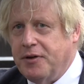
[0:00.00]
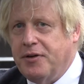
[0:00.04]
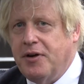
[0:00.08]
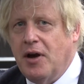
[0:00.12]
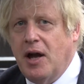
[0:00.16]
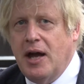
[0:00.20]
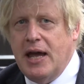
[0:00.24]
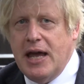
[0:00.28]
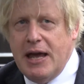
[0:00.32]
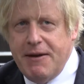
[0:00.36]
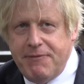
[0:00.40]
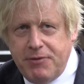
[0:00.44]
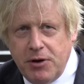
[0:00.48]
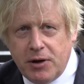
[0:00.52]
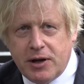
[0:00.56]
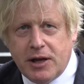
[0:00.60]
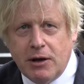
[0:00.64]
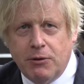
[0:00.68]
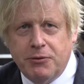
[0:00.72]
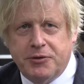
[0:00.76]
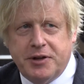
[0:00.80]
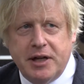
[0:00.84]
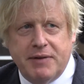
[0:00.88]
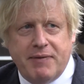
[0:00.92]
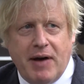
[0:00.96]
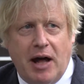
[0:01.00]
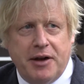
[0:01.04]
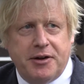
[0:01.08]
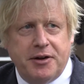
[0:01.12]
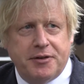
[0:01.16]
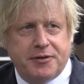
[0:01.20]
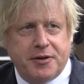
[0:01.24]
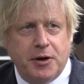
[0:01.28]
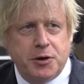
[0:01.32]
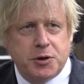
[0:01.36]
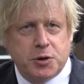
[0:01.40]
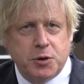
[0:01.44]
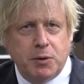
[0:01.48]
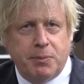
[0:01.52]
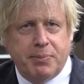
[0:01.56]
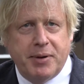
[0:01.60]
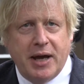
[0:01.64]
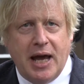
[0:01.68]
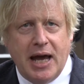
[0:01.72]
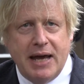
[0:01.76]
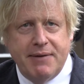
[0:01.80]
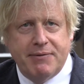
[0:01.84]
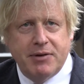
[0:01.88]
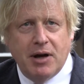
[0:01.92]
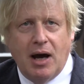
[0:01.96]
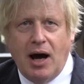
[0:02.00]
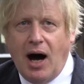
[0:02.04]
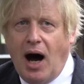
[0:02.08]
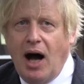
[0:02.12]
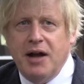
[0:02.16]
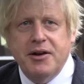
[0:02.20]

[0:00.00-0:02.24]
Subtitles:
And if you're guilty of antisocial behaviour,